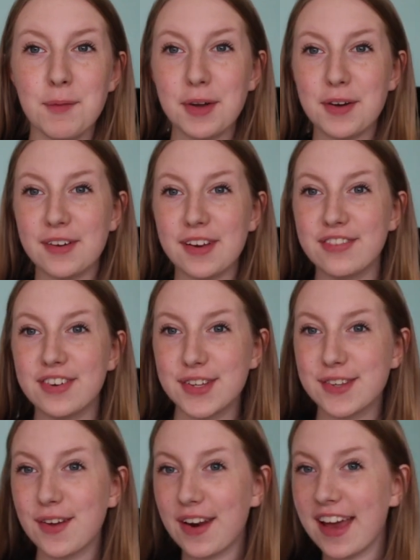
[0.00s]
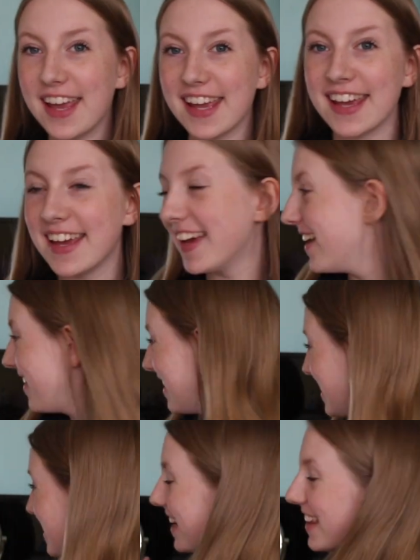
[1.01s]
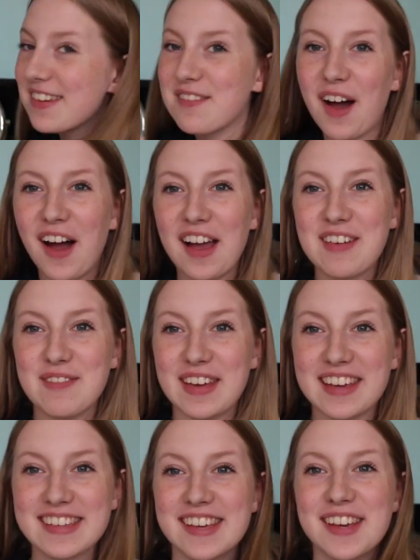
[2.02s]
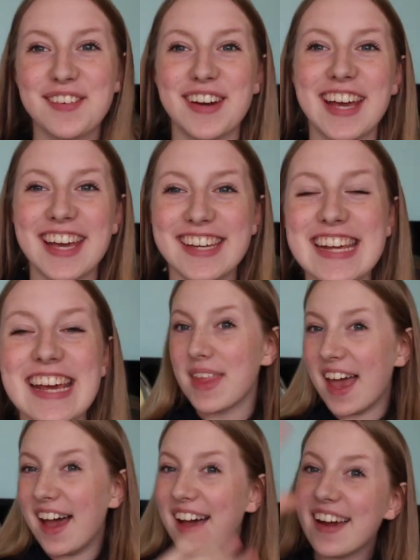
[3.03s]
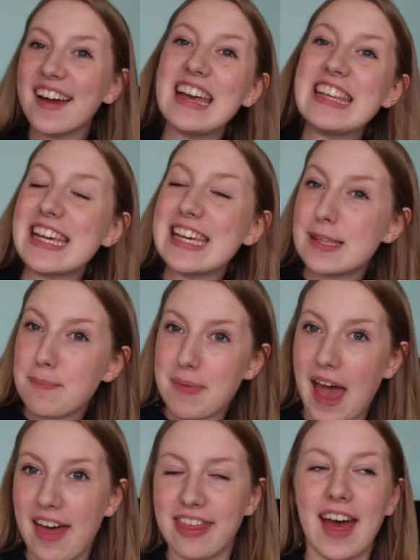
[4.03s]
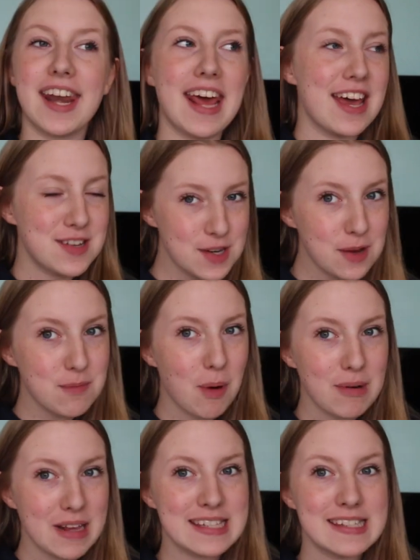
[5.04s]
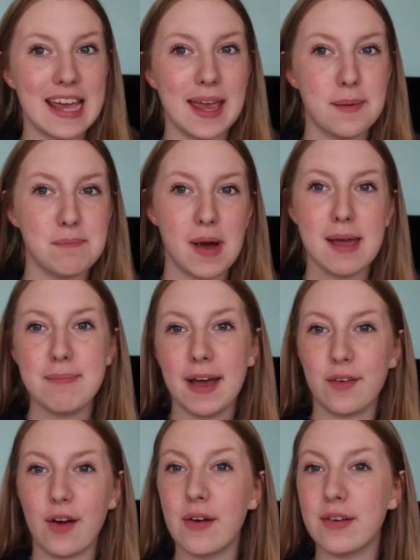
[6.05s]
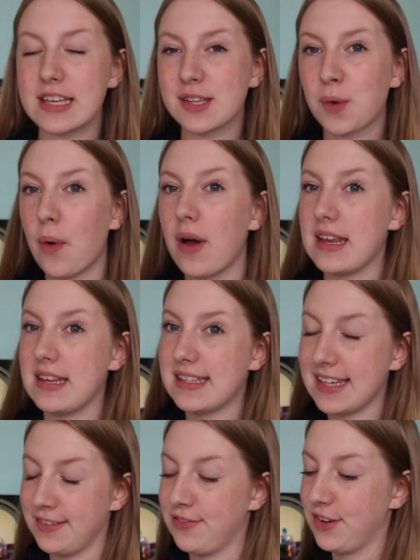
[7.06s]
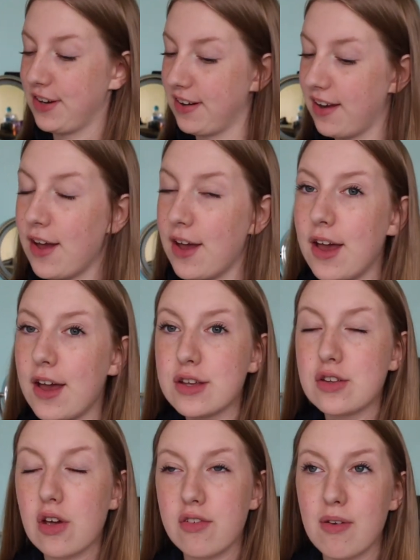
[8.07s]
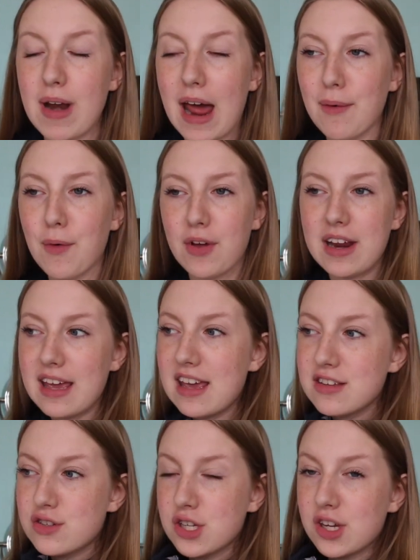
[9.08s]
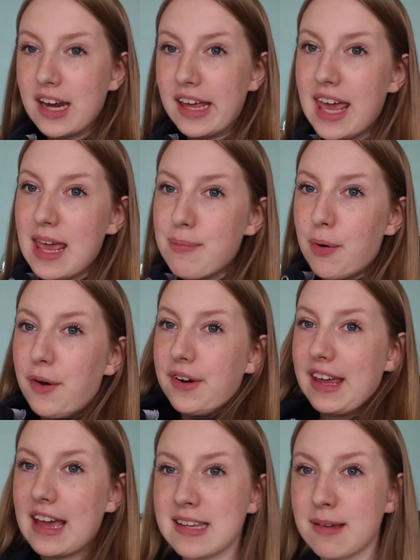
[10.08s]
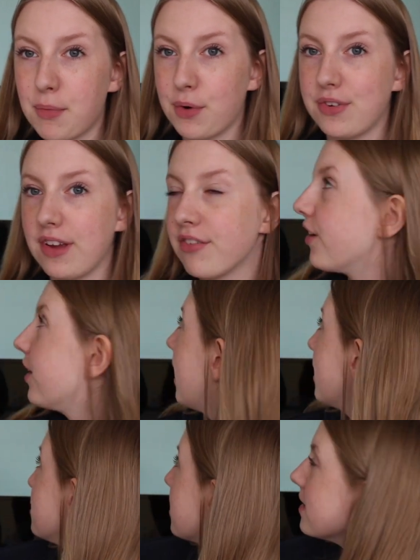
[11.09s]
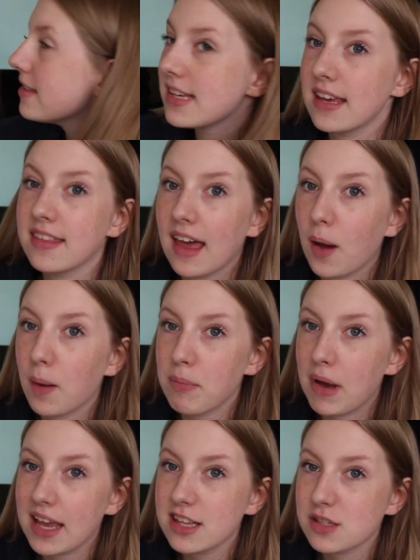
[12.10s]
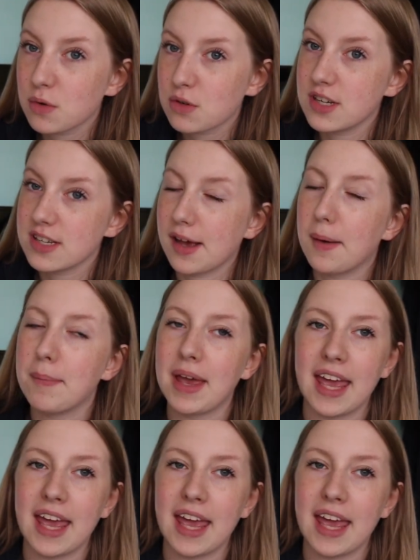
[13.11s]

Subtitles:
my god, I feel so like there's nothing behind me. It's so weird. Hi guys, it's Beth, and as you can probably see, my background is quite different. So from now on, it is just going to keep on getting more different. As you can see, there are paint swatches up